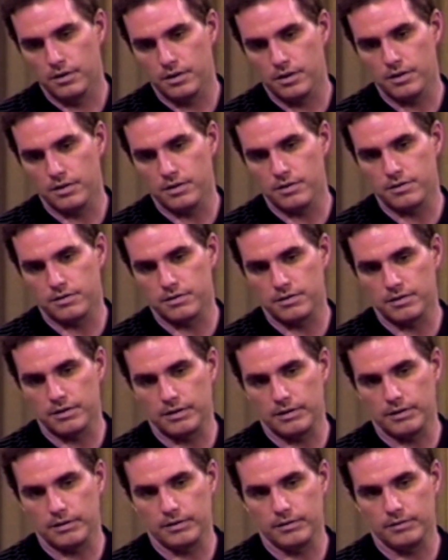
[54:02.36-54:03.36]
is
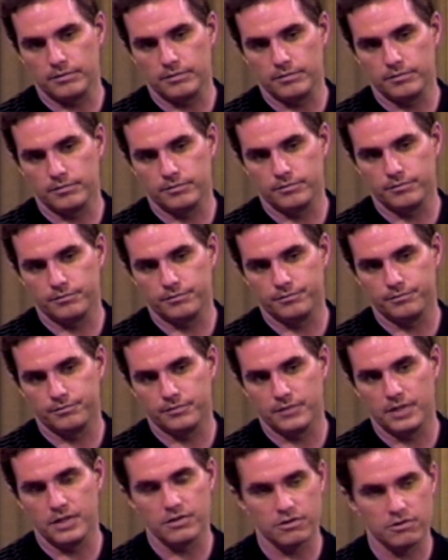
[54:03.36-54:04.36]

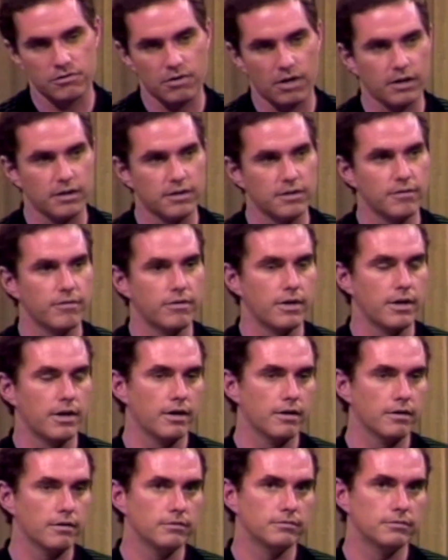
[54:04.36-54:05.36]
instructive
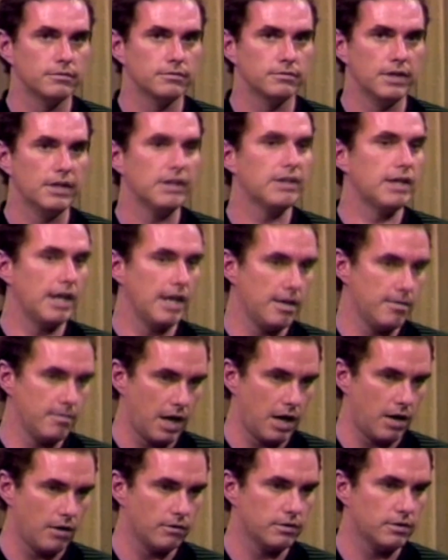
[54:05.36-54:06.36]
there. It came
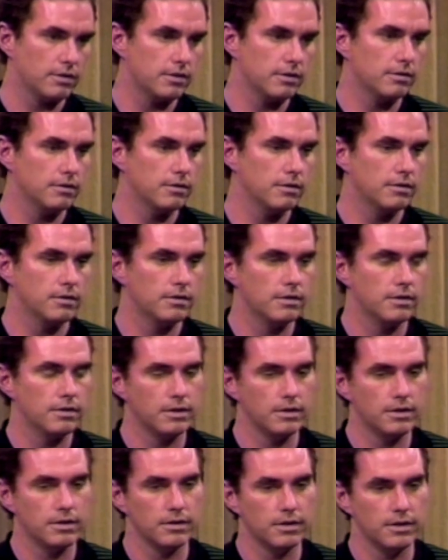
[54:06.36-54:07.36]
out
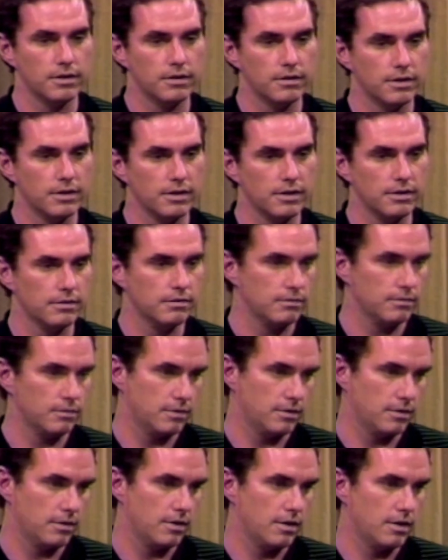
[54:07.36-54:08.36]
in the
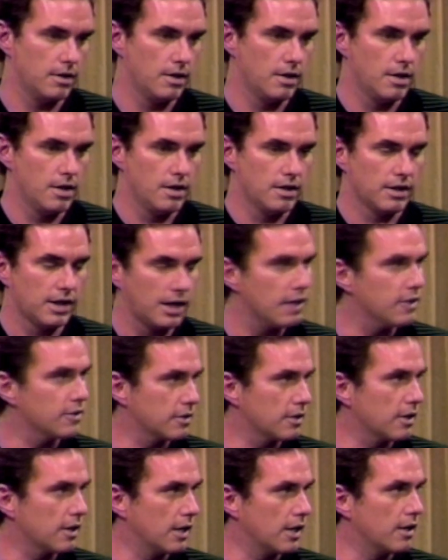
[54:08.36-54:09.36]

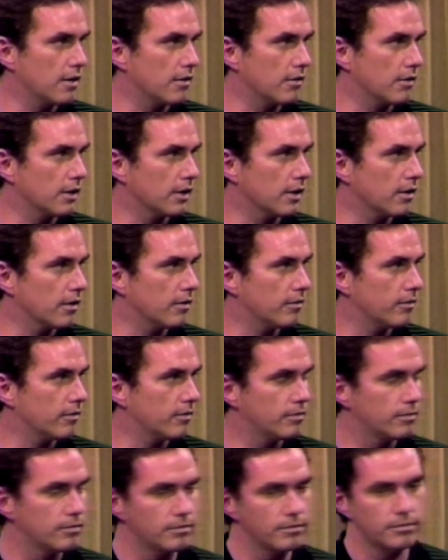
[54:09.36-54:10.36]
custody hearing of
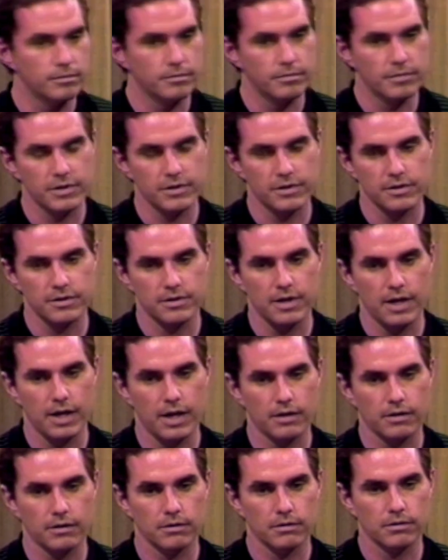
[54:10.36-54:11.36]
Mrs.
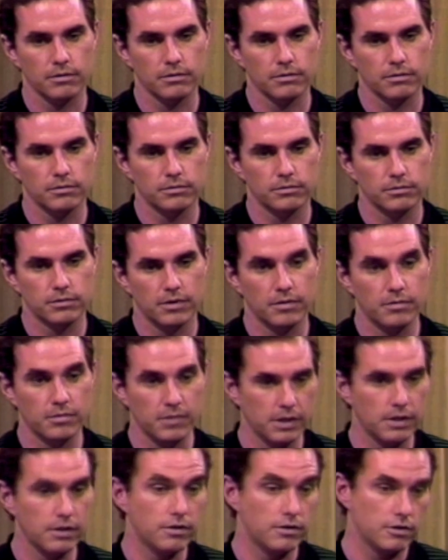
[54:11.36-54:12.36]
Daniel, who
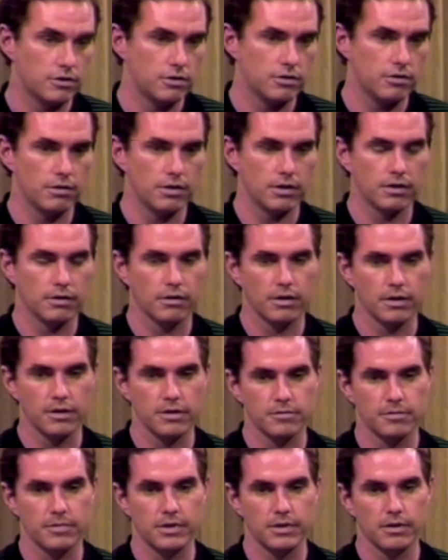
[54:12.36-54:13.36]
admitted to shooting her
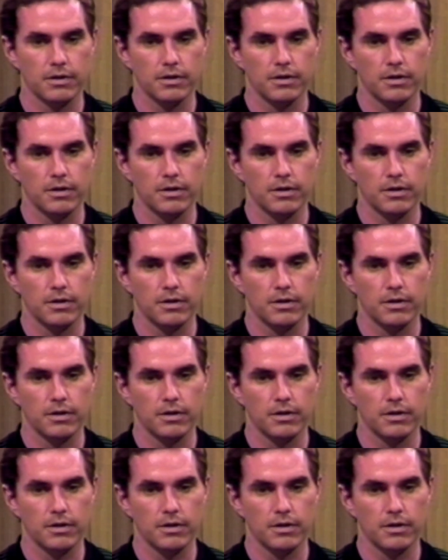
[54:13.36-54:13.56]
husband,